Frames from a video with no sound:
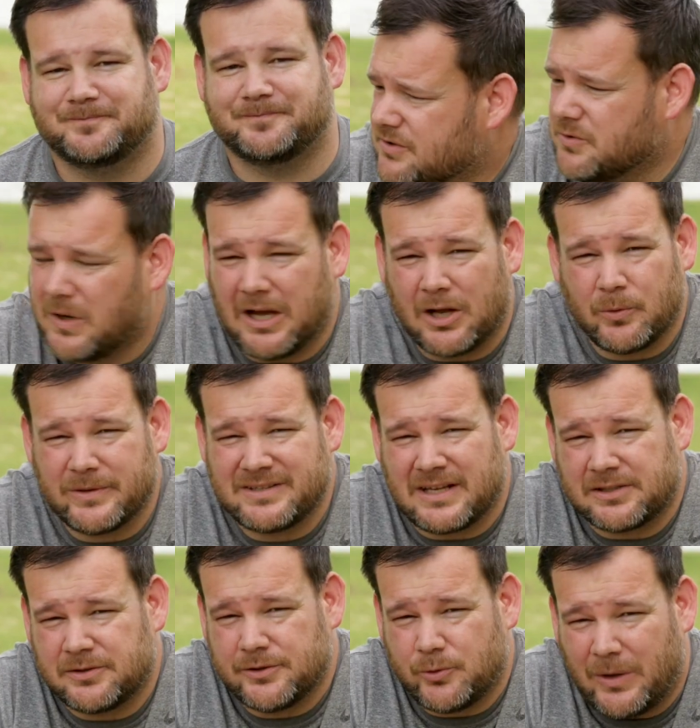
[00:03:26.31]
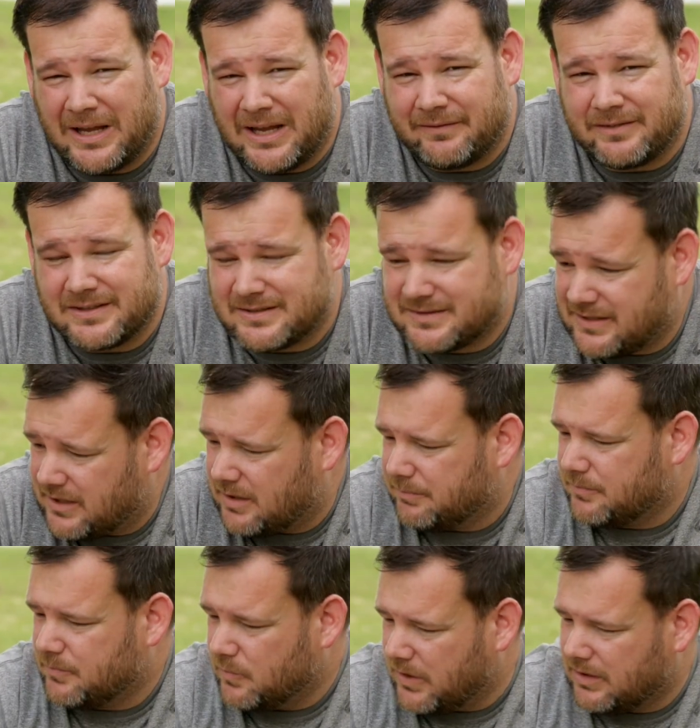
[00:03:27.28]
So how do exactly do I have this set up?
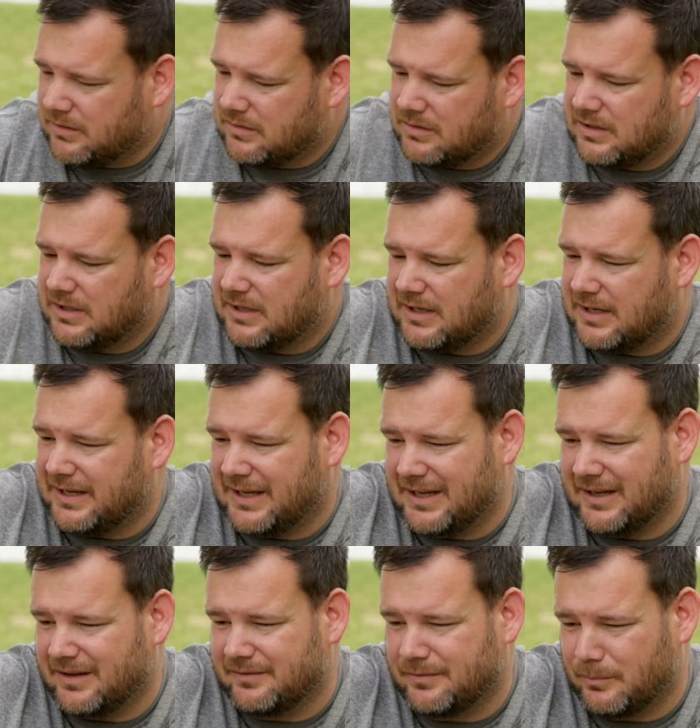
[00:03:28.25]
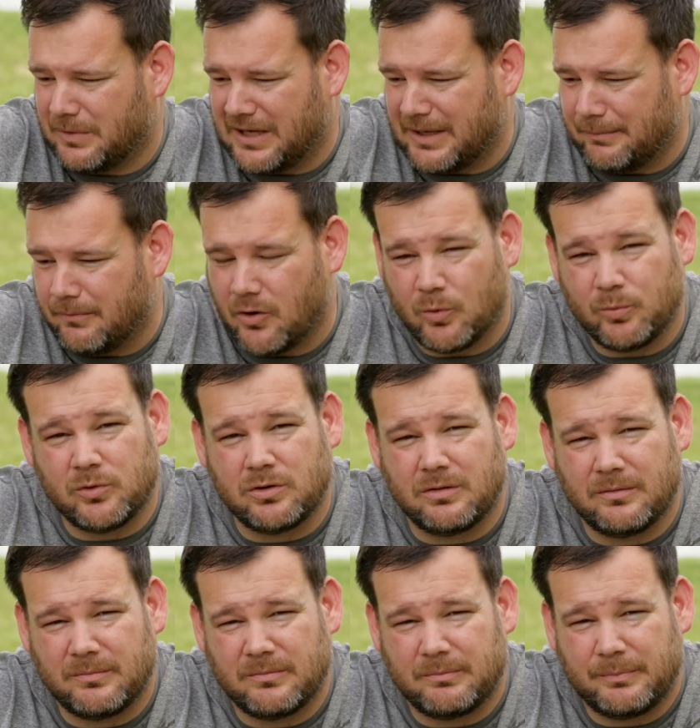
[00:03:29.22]
Well, I have my mobile
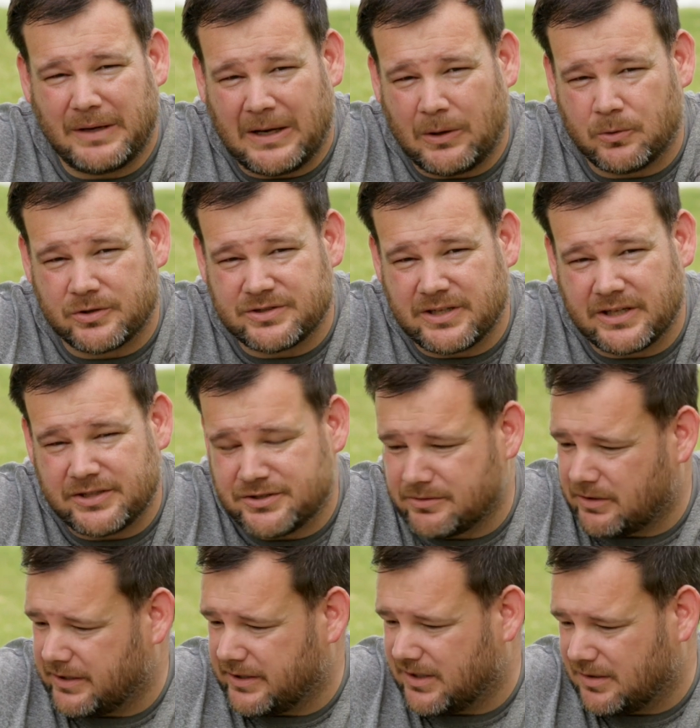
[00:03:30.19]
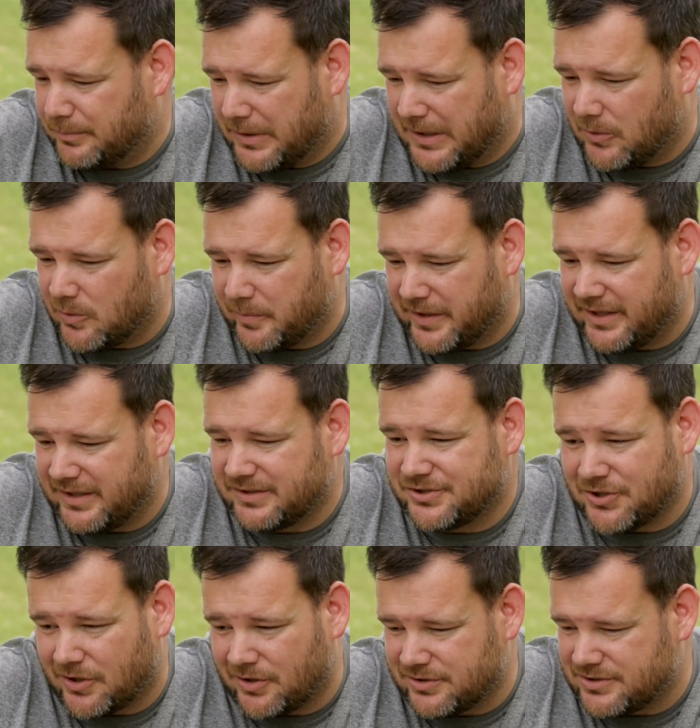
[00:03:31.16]
power station right here, power bank
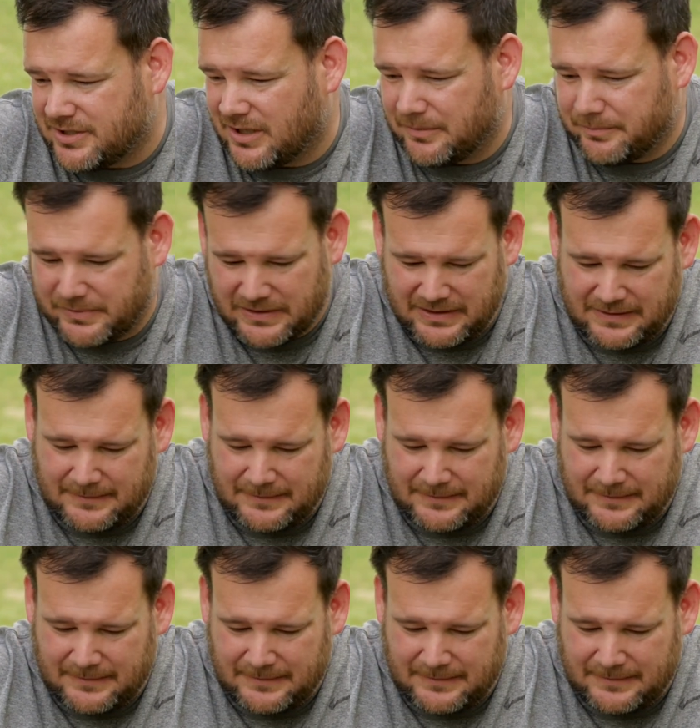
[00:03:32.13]
charged up.